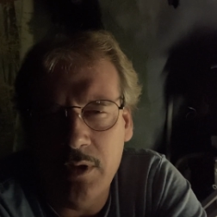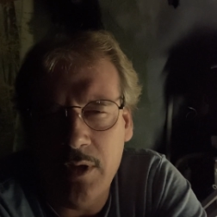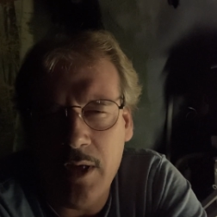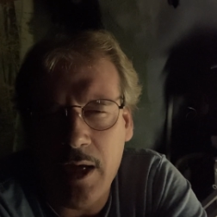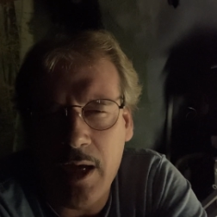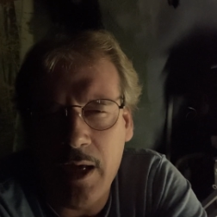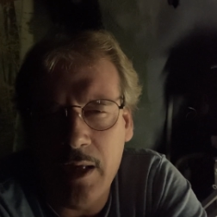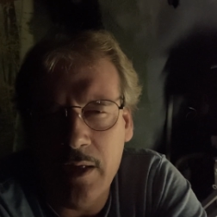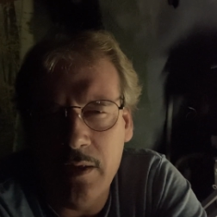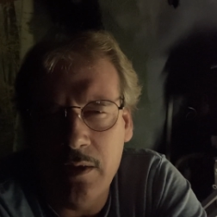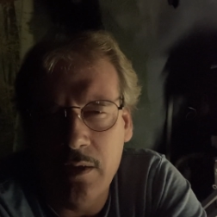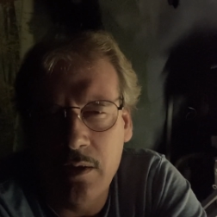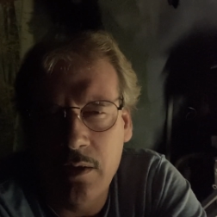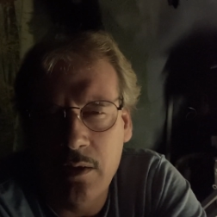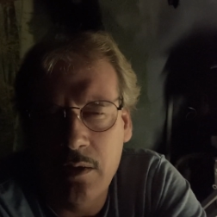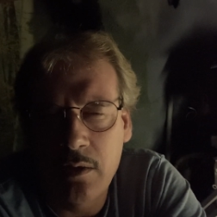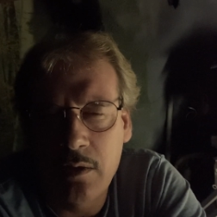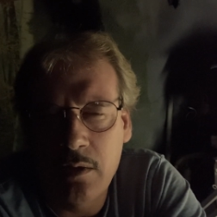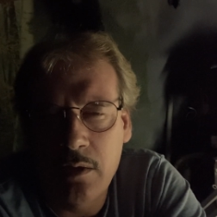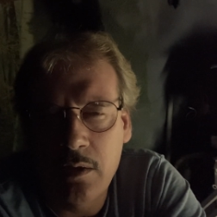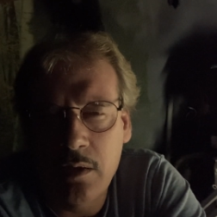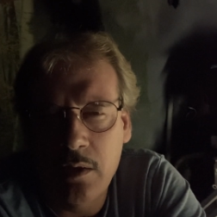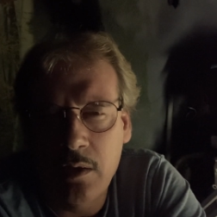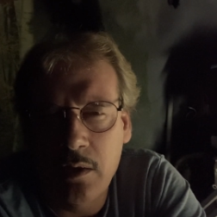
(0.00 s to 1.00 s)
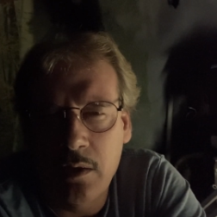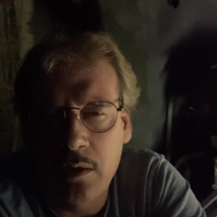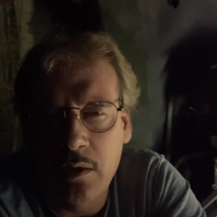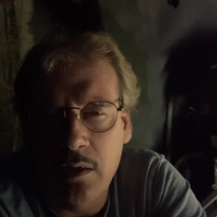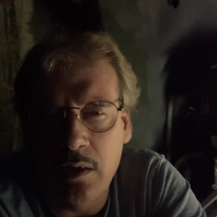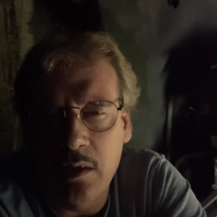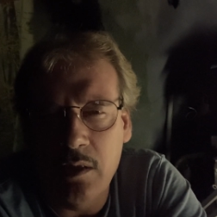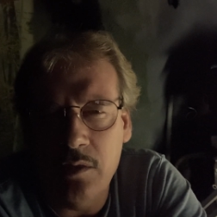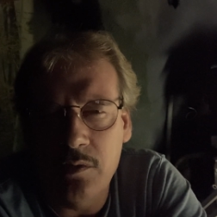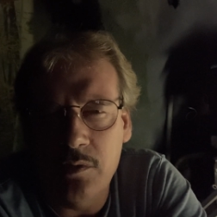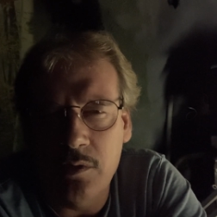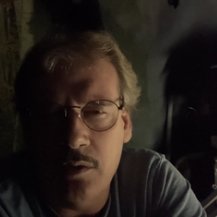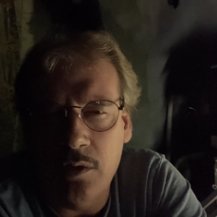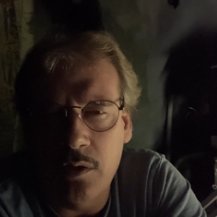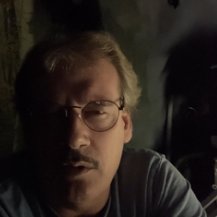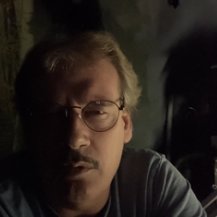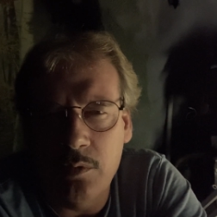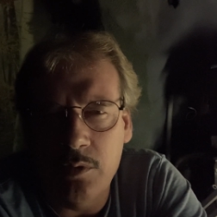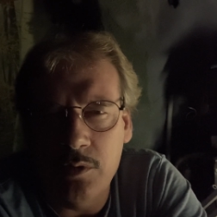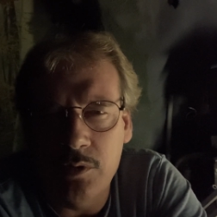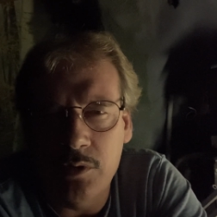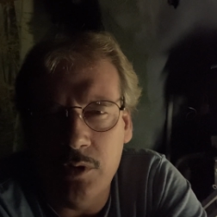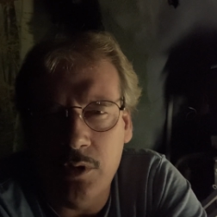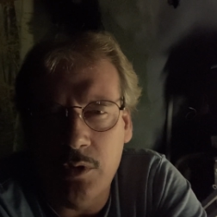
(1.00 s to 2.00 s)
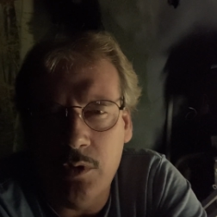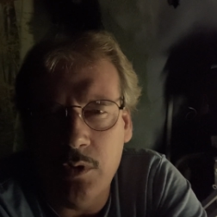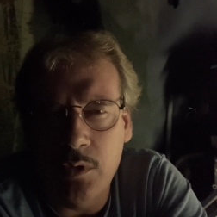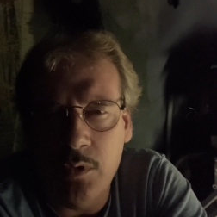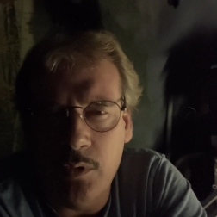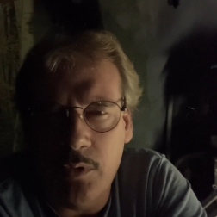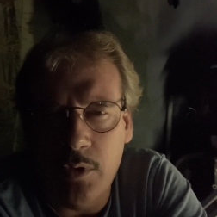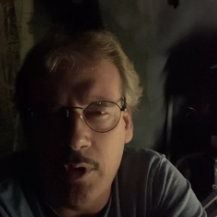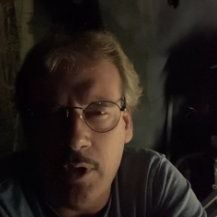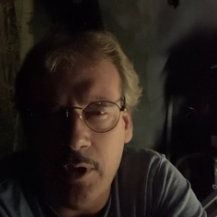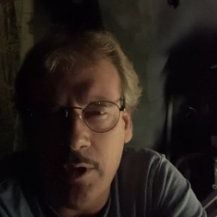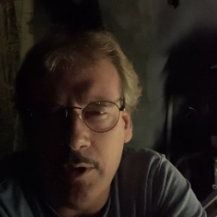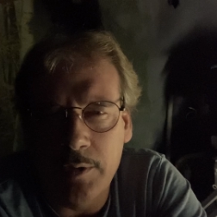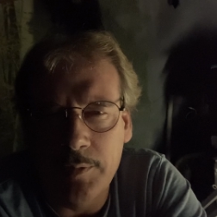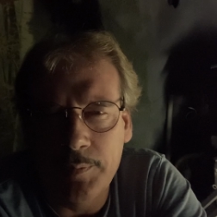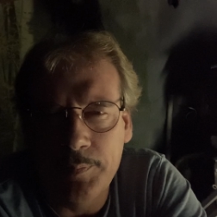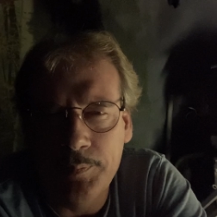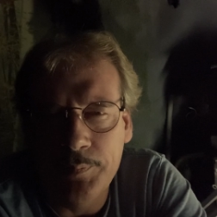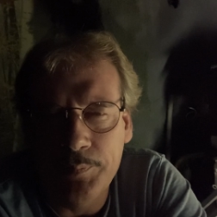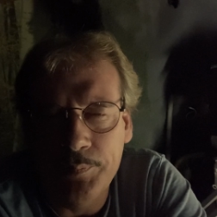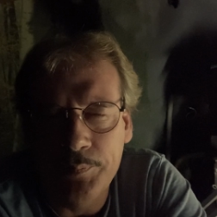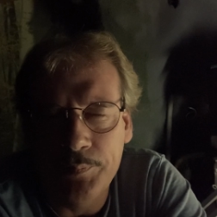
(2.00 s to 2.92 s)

that isn't always a good thing.